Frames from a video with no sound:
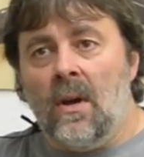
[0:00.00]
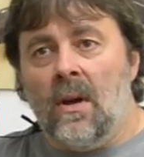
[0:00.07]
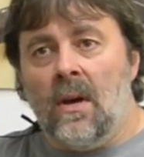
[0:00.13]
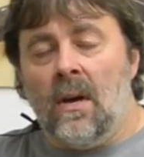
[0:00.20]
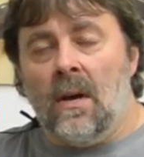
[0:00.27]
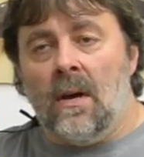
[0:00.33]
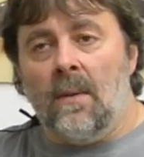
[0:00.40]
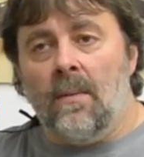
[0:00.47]

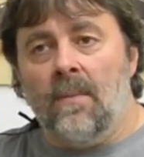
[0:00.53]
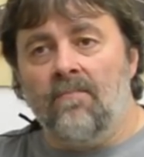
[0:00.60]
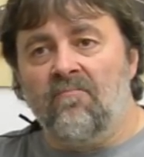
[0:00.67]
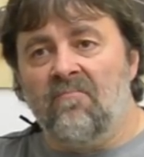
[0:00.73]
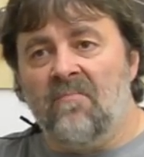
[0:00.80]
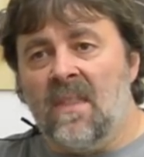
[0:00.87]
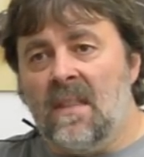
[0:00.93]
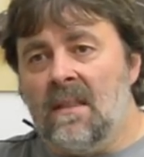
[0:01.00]

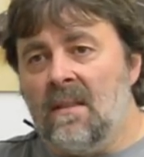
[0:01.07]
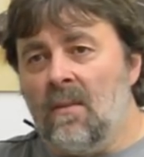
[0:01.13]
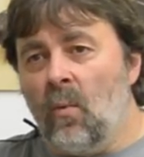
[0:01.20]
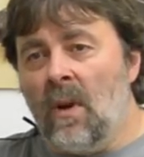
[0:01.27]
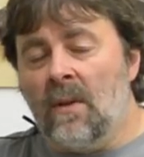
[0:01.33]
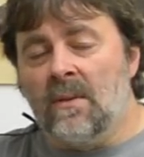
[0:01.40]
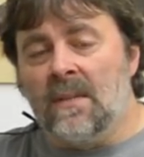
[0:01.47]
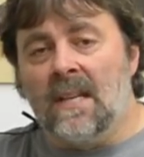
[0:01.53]
when
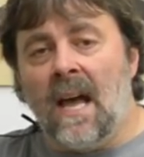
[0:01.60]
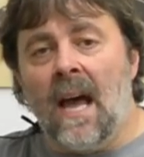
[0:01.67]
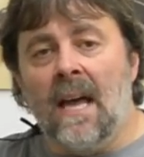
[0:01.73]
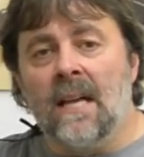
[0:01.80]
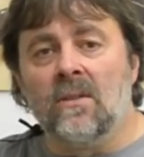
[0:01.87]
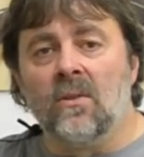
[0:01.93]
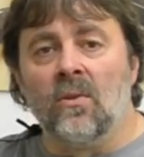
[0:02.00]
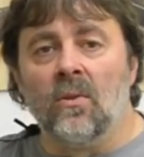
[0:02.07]
I was in high
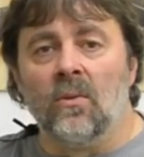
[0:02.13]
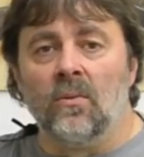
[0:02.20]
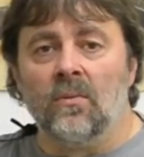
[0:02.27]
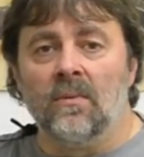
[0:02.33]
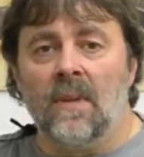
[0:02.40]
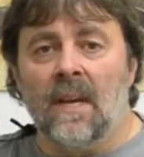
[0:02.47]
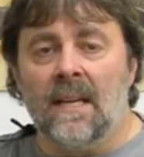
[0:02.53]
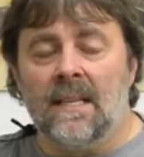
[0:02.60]
school,
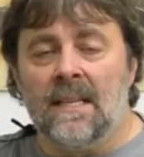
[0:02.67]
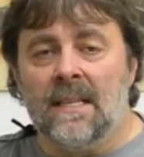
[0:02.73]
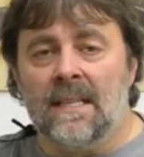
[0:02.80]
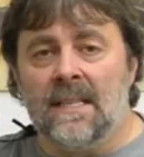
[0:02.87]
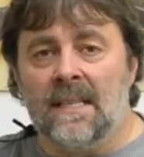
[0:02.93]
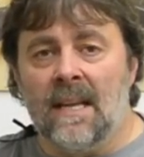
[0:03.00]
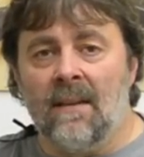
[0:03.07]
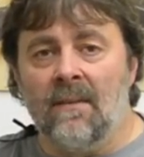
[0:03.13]

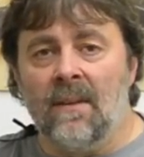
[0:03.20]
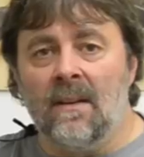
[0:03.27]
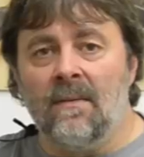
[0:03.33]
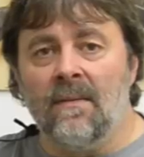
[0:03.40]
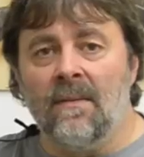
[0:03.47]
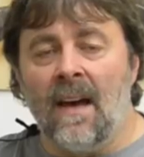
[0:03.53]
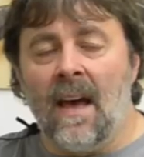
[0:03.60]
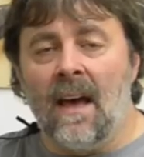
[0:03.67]

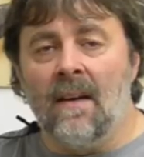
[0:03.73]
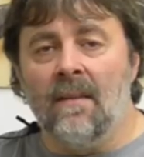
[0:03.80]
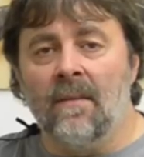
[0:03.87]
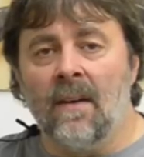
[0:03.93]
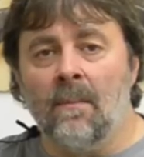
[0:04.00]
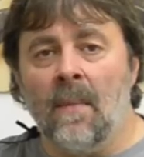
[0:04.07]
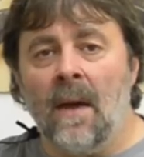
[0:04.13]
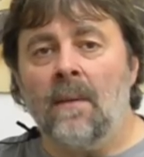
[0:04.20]
1975,
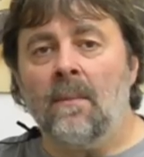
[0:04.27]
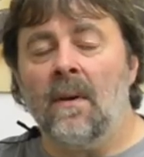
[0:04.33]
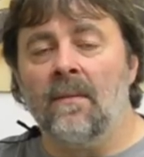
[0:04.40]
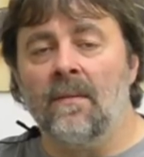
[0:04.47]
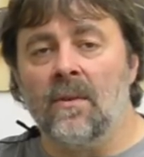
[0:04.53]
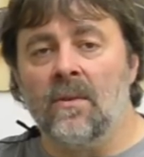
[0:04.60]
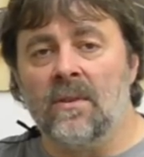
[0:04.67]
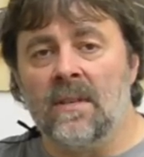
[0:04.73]
I made my
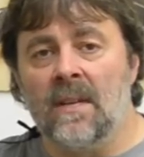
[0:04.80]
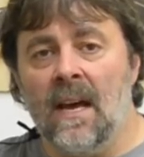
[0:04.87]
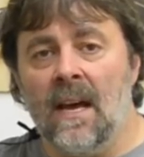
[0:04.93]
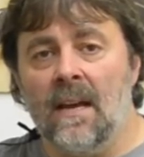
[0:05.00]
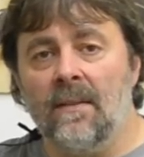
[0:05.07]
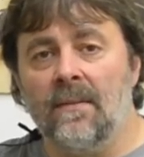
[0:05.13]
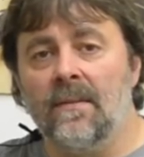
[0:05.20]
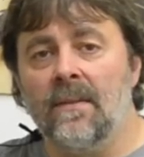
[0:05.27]
first
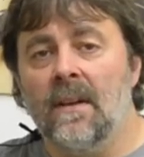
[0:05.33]
knife.